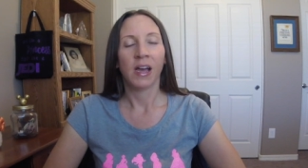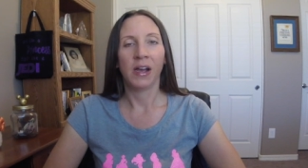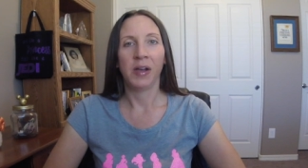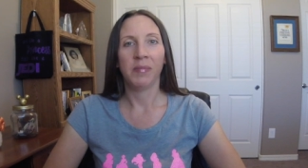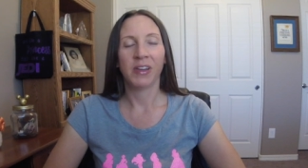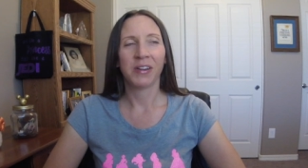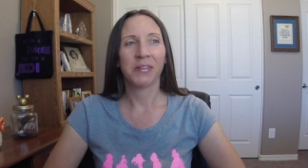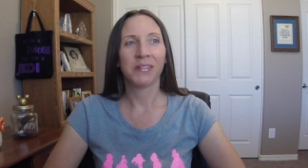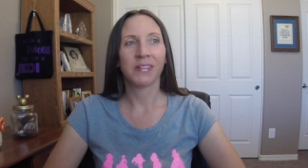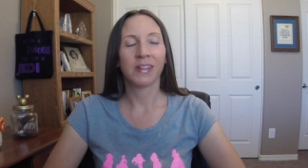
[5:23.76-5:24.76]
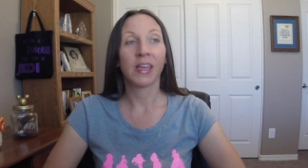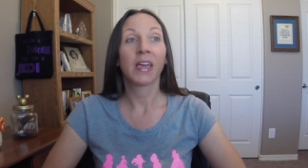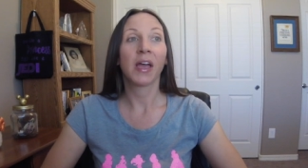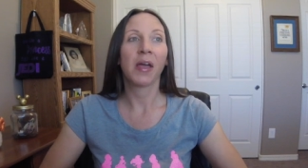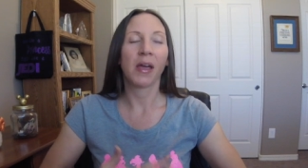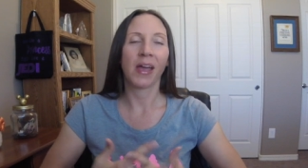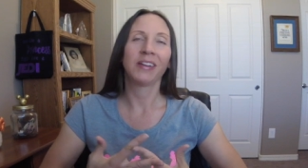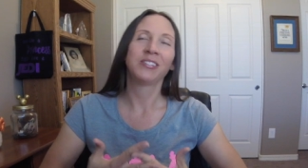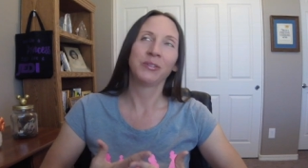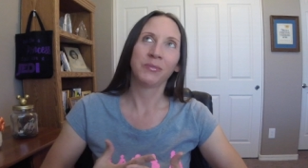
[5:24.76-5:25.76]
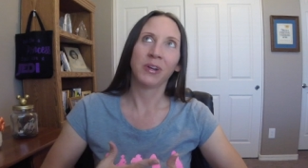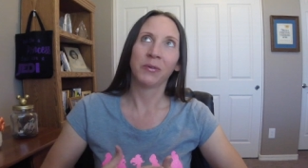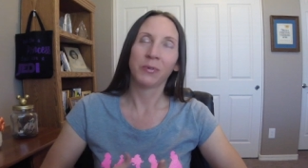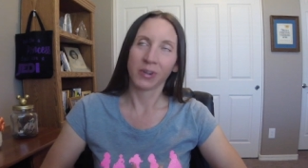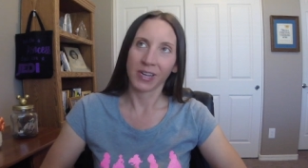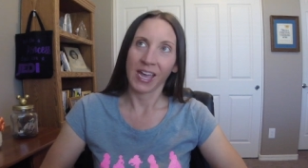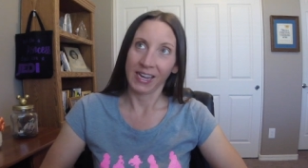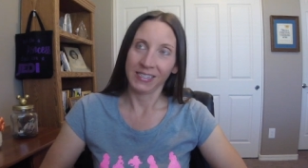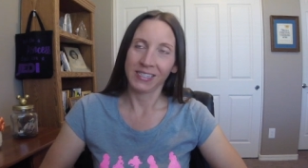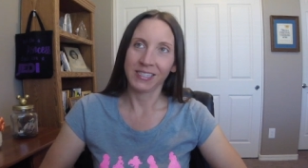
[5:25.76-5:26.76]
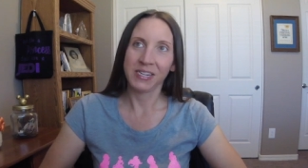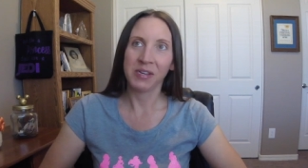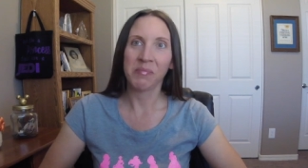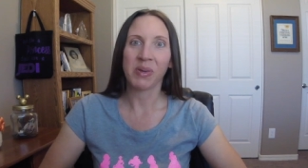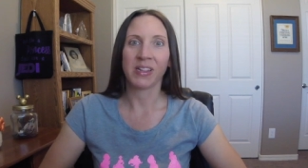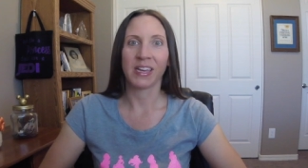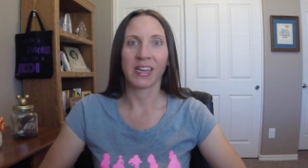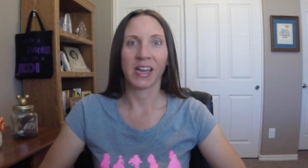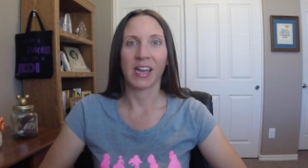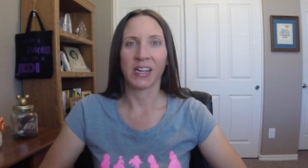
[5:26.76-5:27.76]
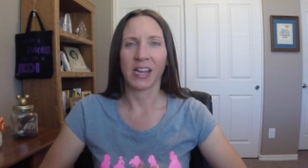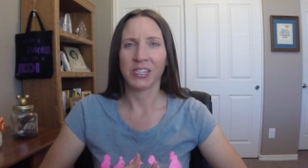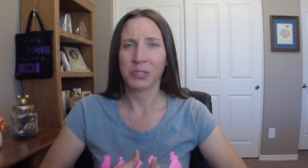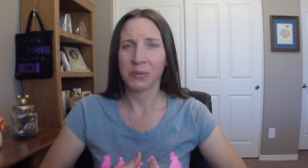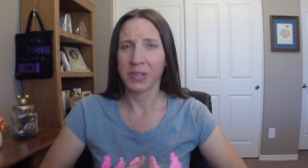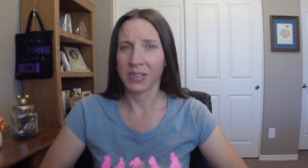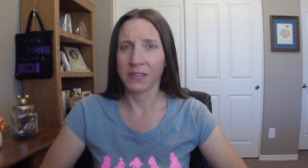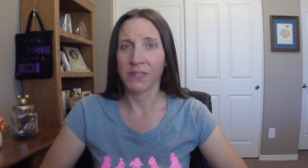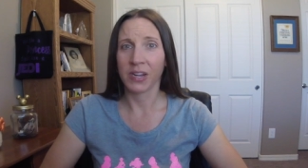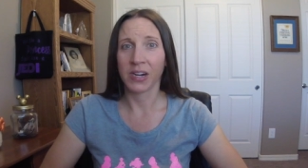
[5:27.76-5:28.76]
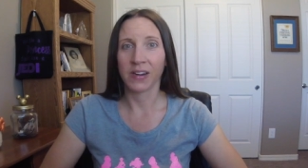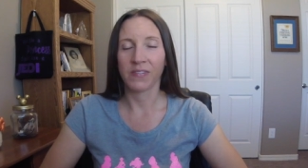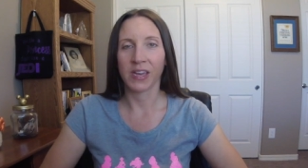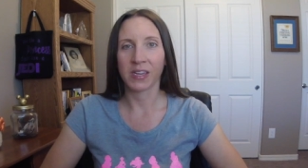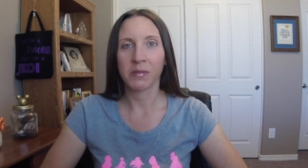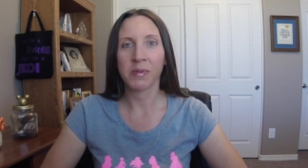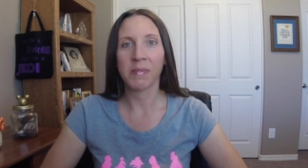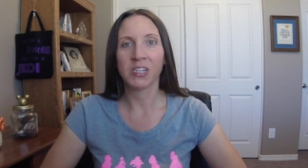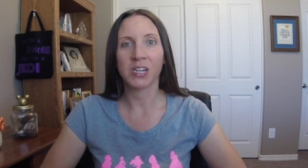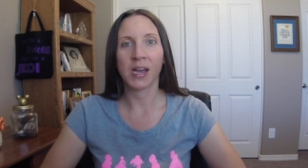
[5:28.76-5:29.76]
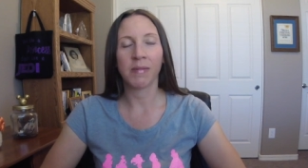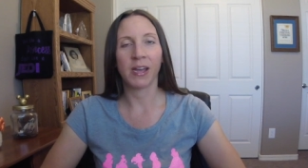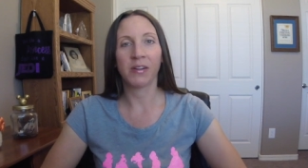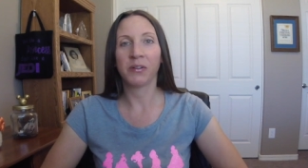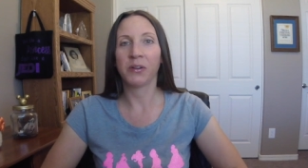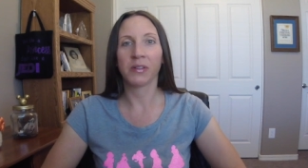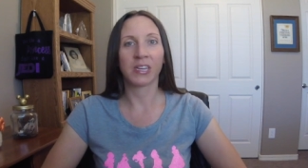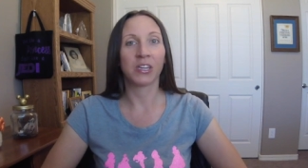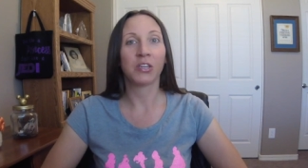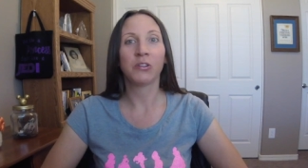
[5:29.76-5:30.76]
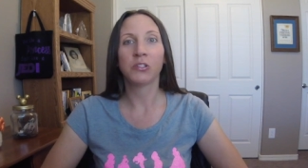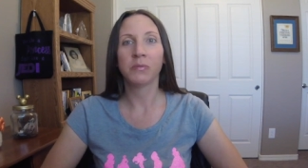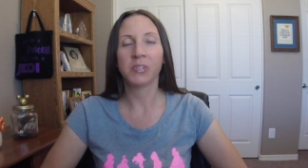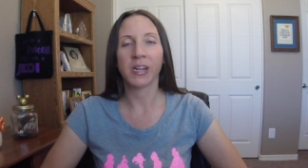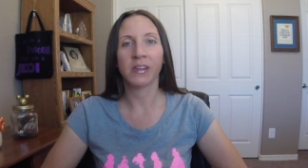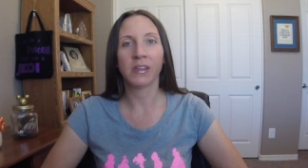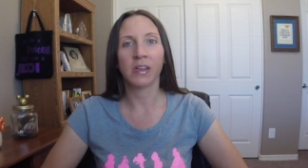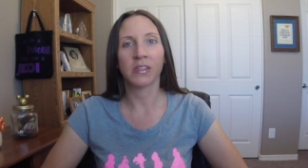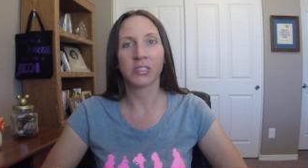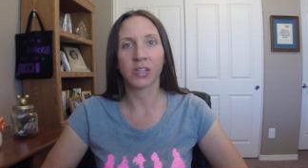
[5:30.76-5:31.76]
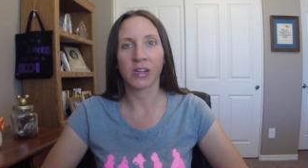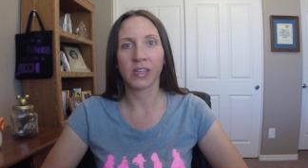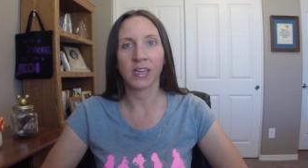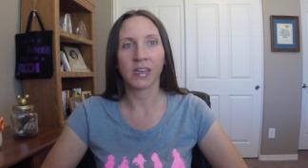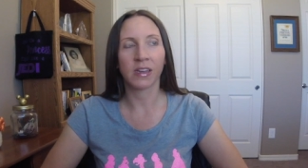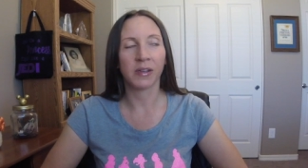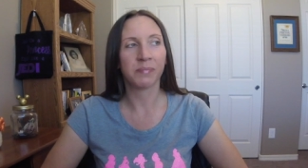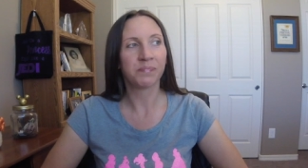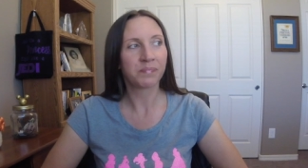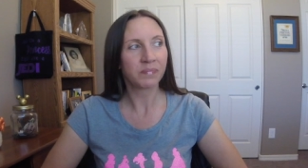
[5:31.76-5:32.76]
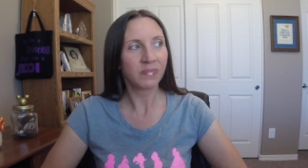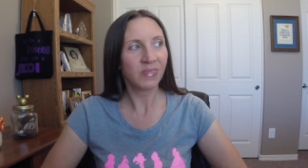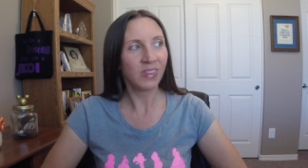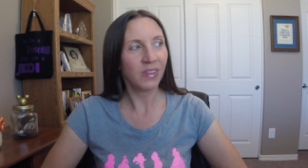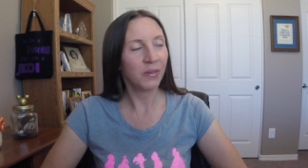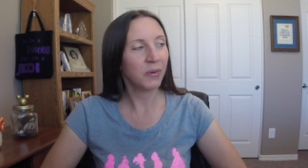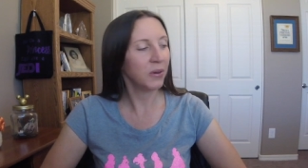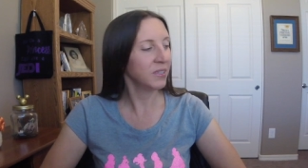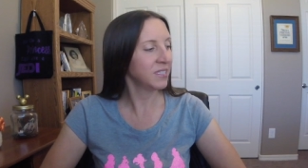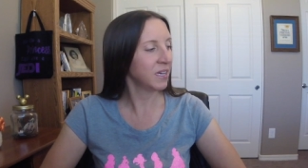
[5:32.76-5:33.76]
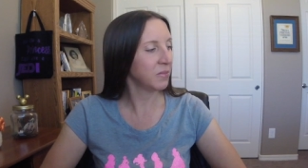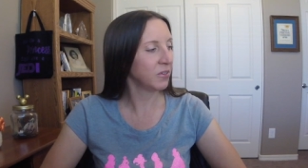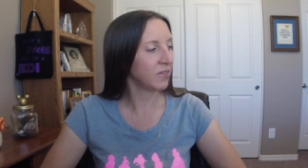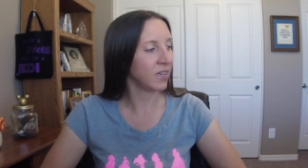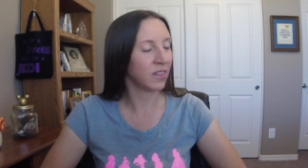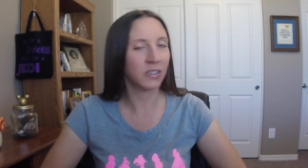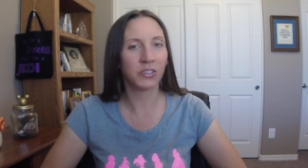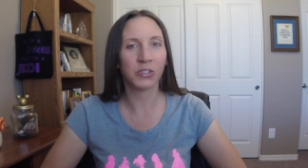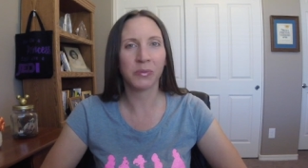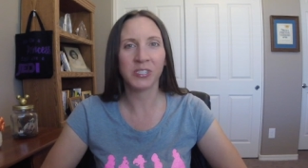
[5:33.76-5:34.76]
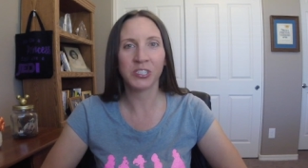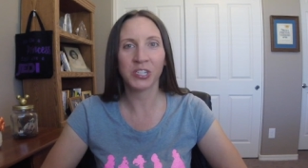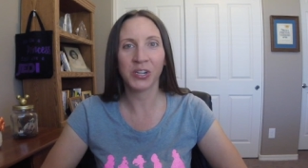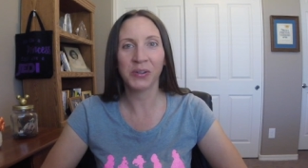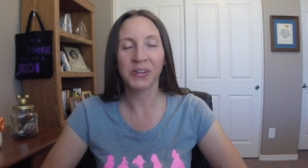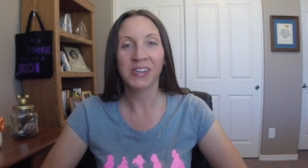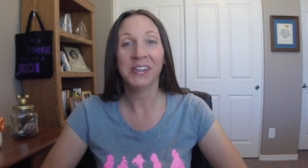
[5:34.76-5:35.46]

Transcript: um, I don't like I do want to work at Disney, but like I just want to live there. If that could be my job, I don't know, like a YouTube channel. I'll start like a what was that movie, The Truman Show,